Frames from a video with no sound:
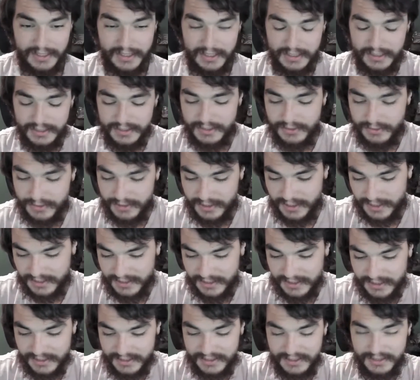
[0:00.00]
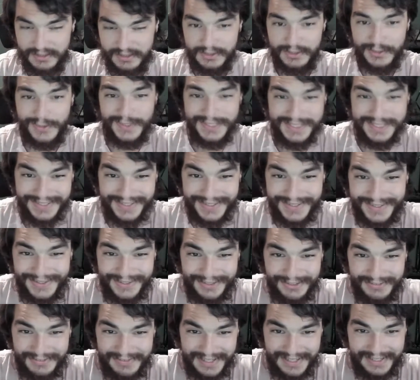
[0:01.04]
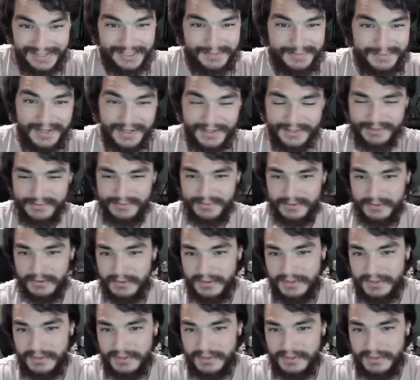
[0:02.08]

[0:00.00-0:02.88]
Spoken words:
So the idea is to do as little of that as possible